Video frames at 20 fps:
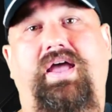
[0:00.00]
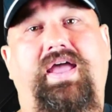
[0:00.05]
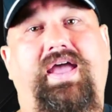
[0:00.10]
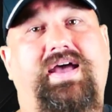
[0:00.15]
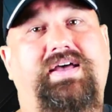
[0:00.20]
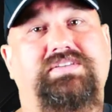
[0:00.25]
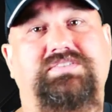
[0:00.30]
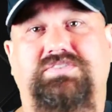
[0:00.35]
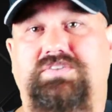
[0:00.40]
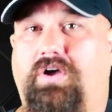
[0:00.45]

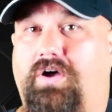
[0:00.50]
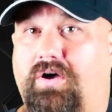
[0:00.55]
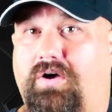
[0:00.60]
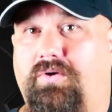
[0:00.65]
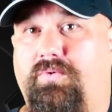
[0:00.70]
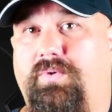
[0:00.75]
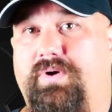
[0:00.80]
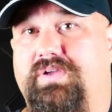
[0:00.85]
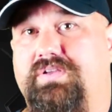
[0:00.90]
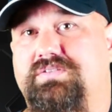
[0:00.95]
As
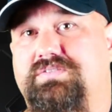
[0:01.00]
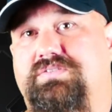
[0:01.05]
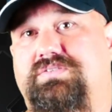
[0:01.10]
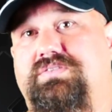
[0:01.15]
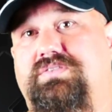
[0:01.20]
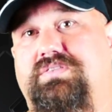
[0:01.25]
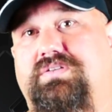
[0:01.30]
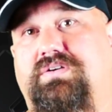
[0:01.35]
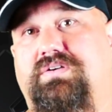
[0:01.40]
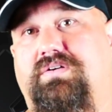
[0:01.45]
always,
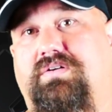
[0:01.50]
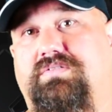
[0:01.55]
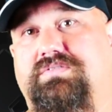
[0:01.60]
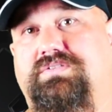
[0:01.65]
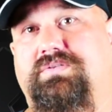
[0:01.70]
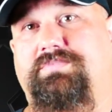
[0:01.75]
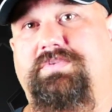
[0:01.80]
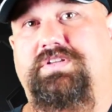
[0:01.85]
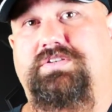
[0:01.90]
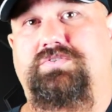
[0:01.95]
the
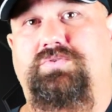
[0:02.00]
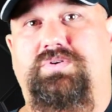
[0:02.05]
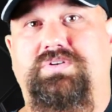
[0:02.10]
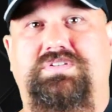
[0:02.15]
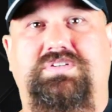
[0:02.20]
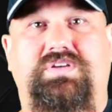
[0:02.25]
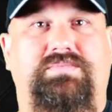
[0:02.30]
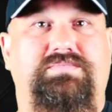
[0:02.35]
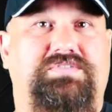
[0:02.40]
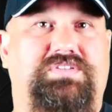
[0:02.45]
ultimate choice
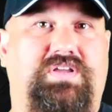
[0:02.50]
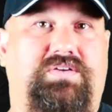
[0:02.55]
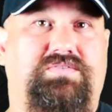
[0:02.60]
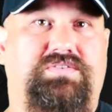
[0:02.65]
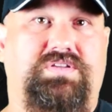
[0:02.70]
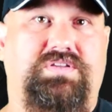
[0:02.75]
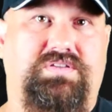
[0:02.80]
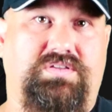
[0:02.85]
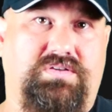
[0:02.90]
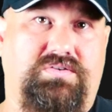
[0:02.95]
comes down
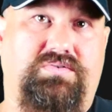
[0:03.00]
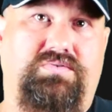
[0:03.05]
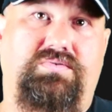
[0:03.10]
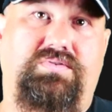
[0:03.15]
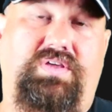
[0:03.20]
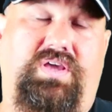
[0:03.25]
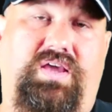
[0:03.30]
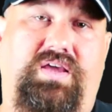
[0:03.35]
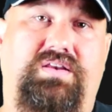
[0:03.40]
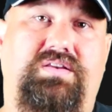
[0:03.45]
to you,
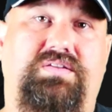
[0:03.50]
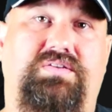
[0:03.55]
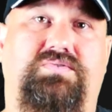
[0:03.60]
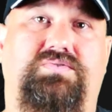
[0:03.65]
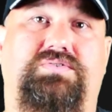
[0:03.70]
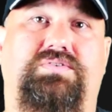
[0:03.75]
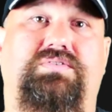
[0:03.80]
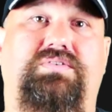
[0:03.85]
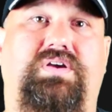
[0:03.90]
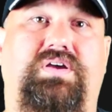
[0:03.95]
the end
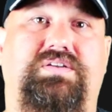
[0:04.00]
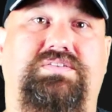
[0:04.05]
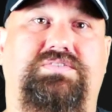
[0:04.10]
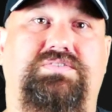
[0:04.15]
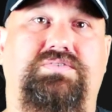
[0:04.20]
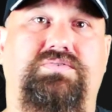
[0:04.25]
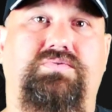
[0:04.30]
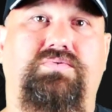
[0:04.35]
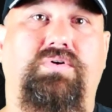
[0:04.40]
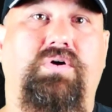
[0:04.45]
user, as
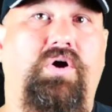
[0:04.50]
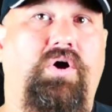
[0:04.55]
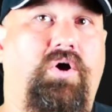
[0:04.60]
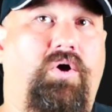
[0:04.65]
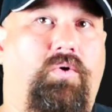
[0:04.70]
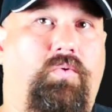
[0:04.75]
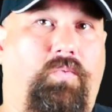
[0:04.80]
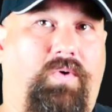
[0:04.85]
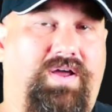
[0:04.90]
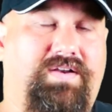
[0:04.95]
to
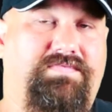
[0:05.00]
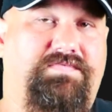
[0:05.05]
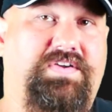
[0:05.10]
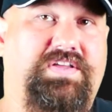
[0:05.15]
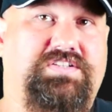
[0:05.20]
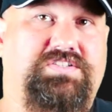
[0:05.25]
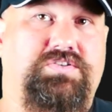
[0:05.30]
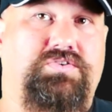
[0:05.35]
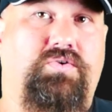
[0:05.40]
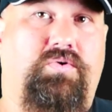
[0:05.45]
what
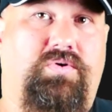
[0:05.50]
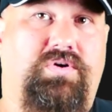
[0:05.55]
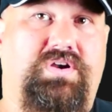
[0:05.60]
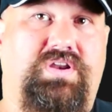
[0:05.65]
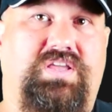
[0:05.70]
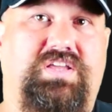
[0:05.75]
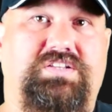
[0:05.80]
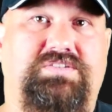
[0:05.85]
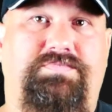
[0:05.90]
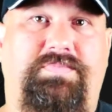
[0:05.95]
fits your
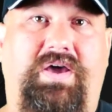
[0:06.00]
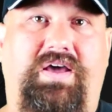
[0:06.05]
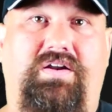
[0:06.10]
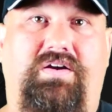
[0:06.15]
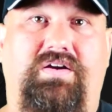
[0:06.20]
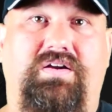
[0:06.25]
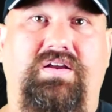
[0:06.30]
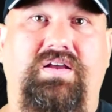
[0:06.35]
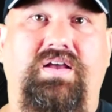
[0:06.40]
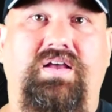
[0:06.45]
needs
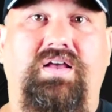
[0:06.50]
better.